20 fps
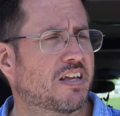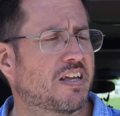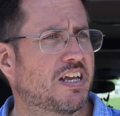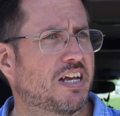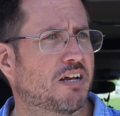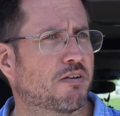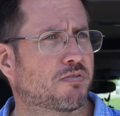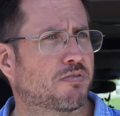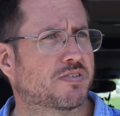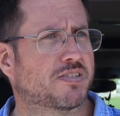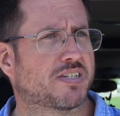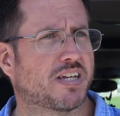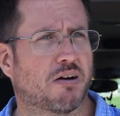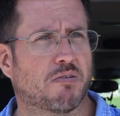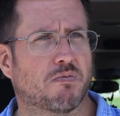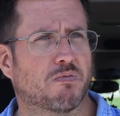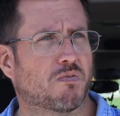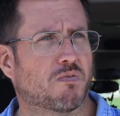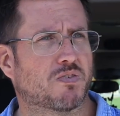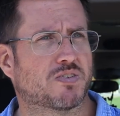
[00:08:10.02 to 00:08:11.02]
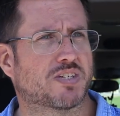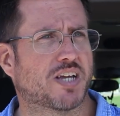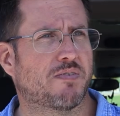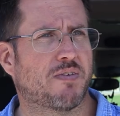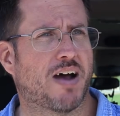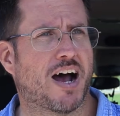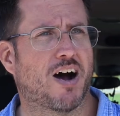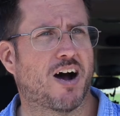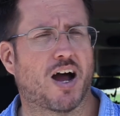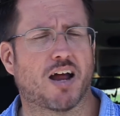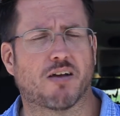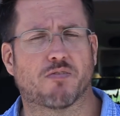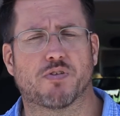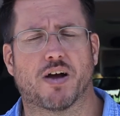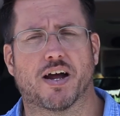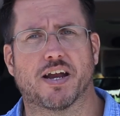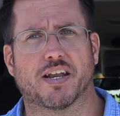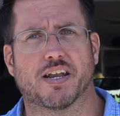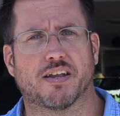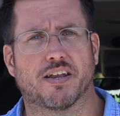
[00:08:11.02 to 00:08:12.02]
if somehow I
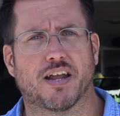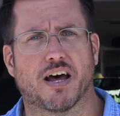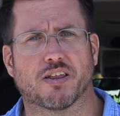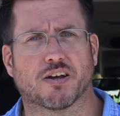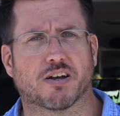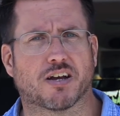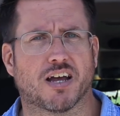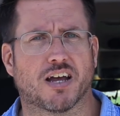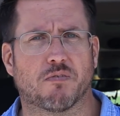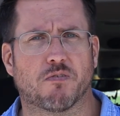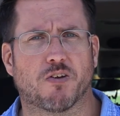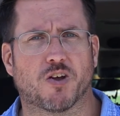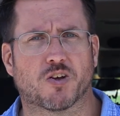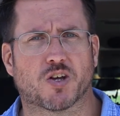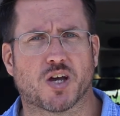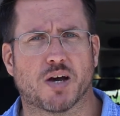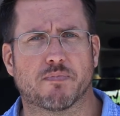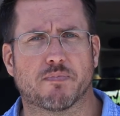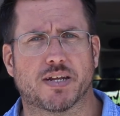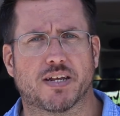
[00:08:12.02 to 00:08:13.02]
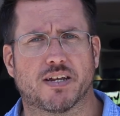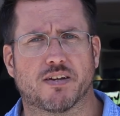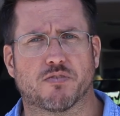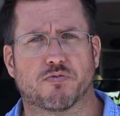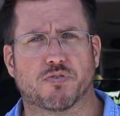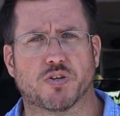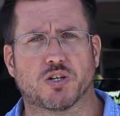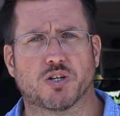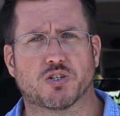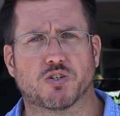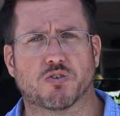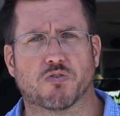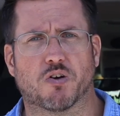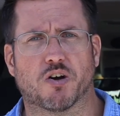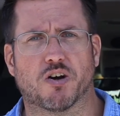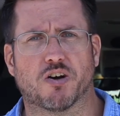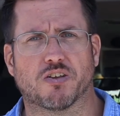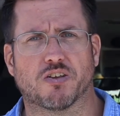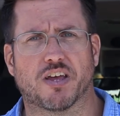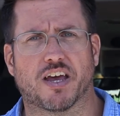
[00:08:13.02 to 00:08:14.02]
find another company in the future
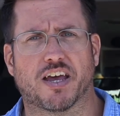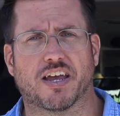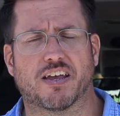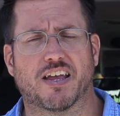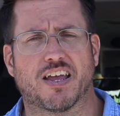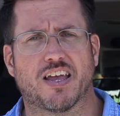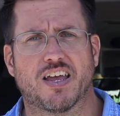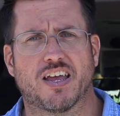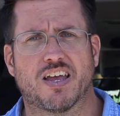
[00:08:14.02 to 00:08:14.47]
where they